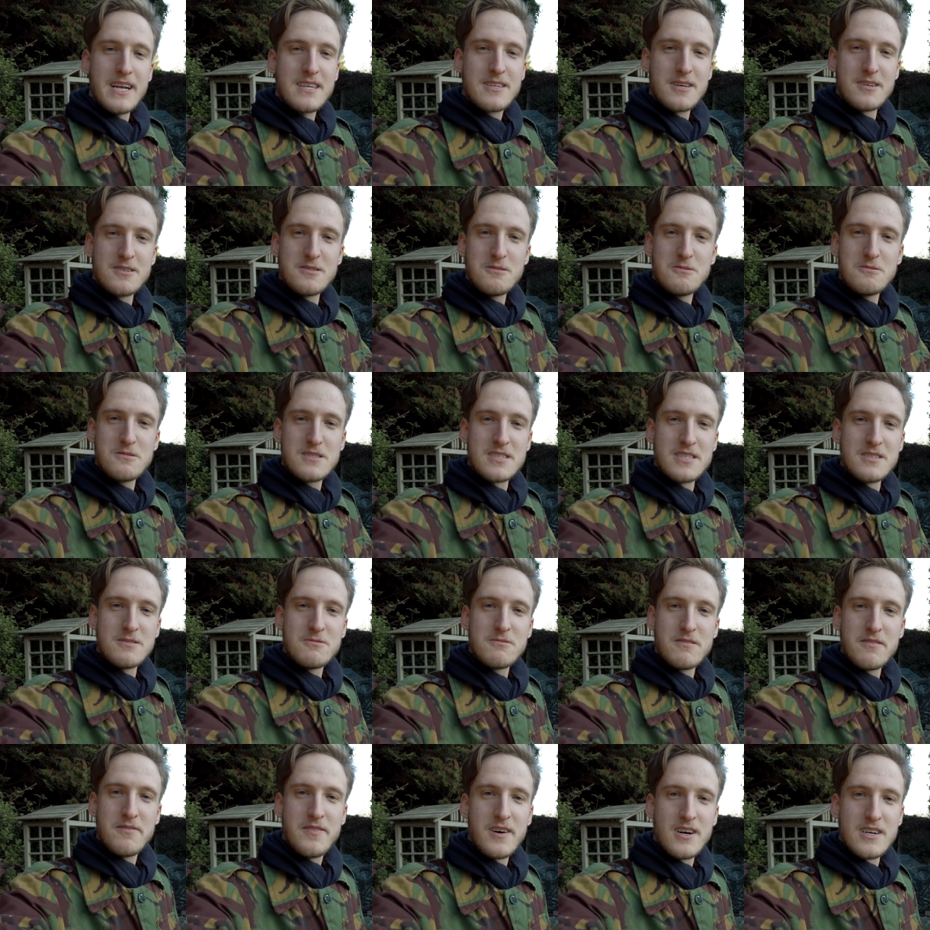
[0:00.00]
your McDonald's
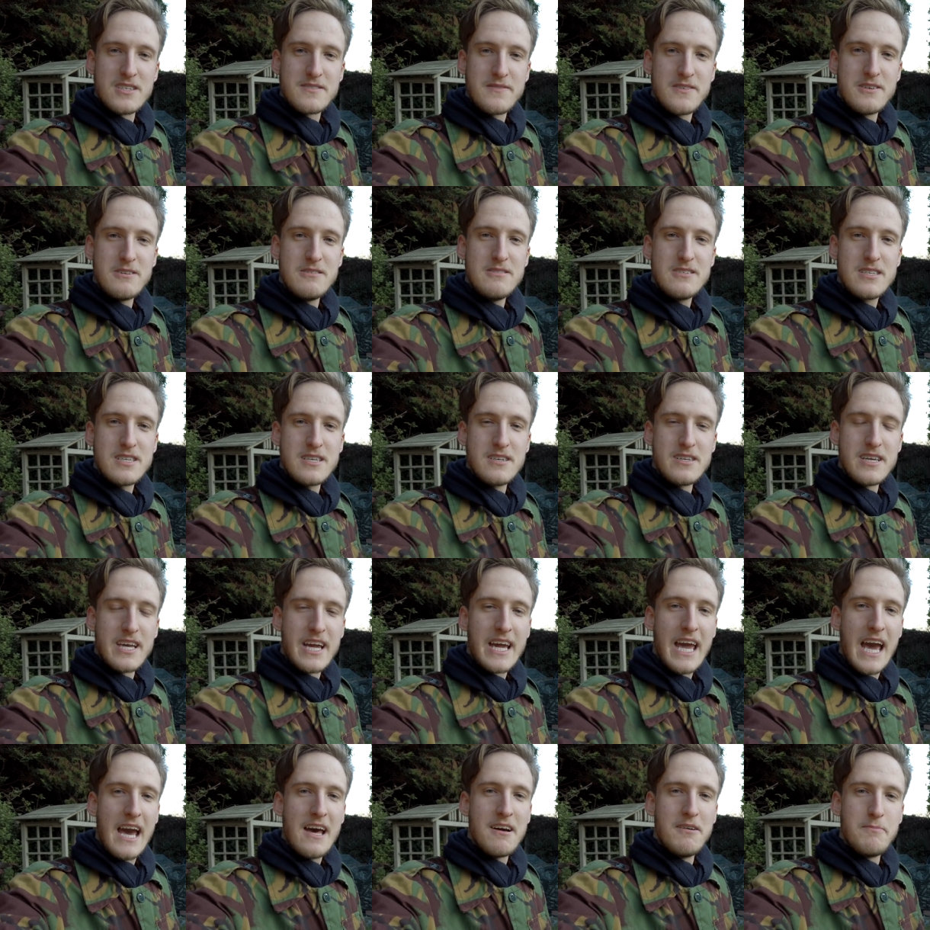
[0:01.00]
and all the fast food
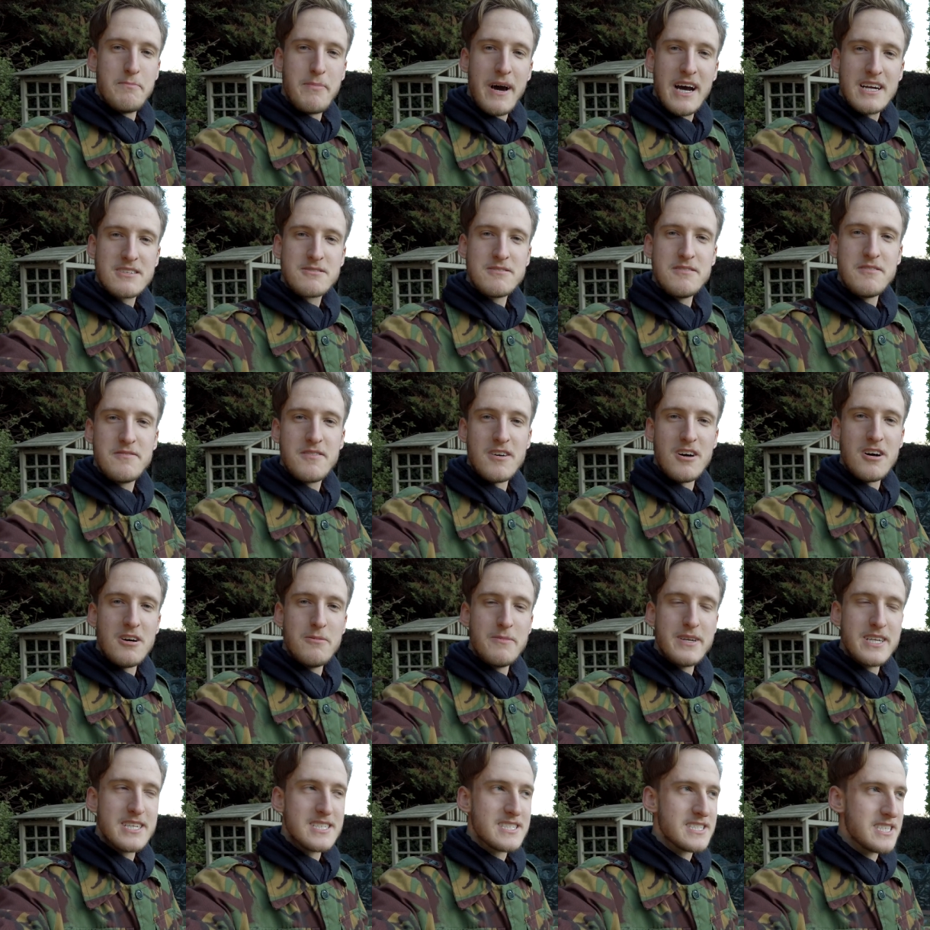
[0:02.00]
you get, battery
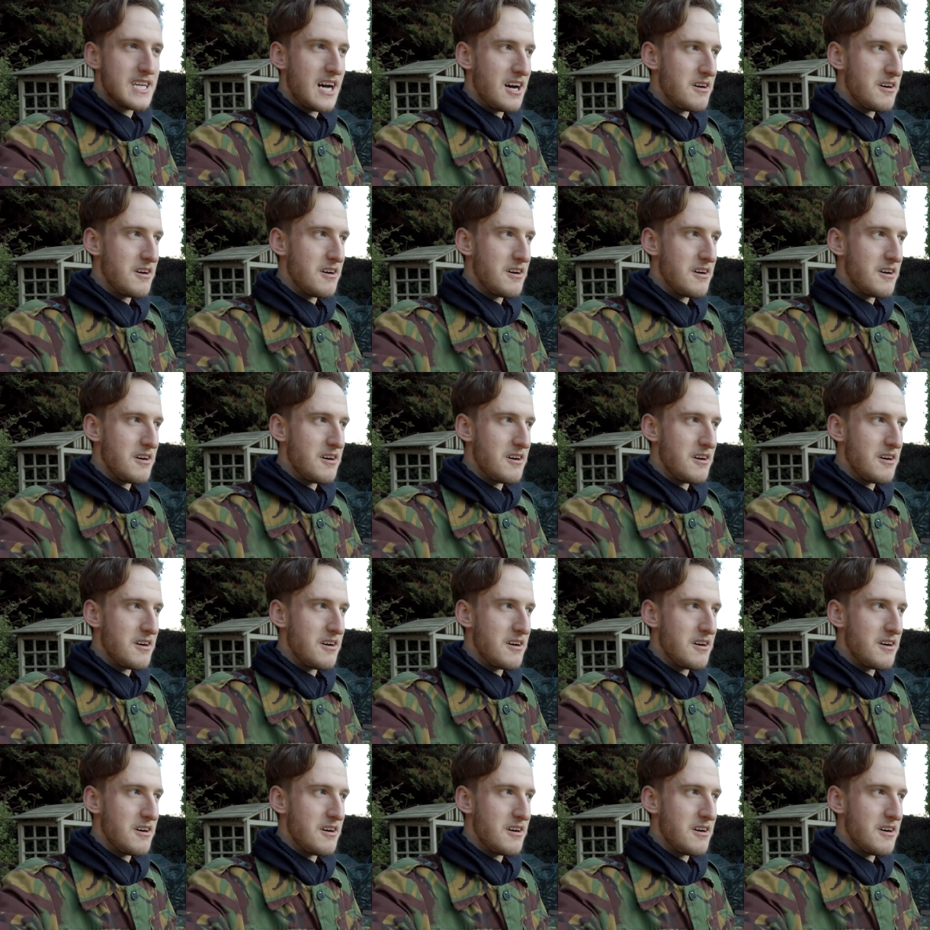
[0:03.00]
farming and